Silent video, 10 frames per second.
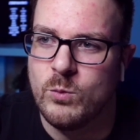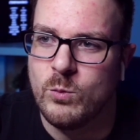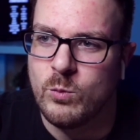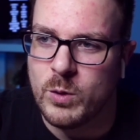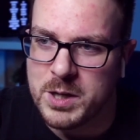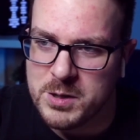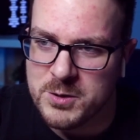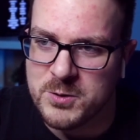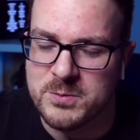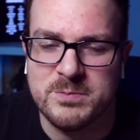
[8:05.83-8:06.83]

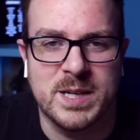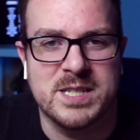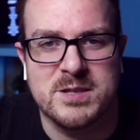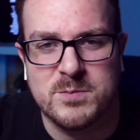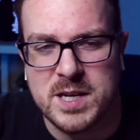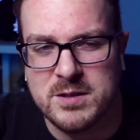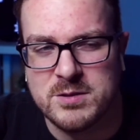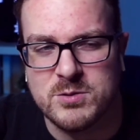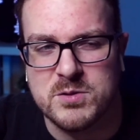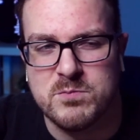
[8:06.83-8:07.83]
while my
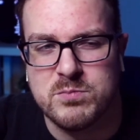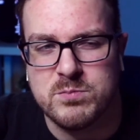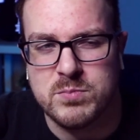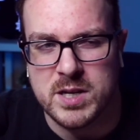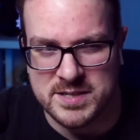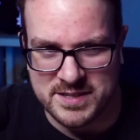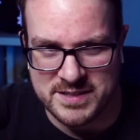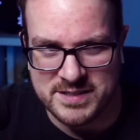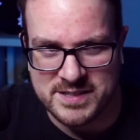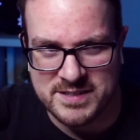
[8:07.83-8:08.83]
spouse was
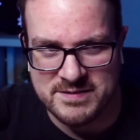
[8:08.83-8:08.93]
president?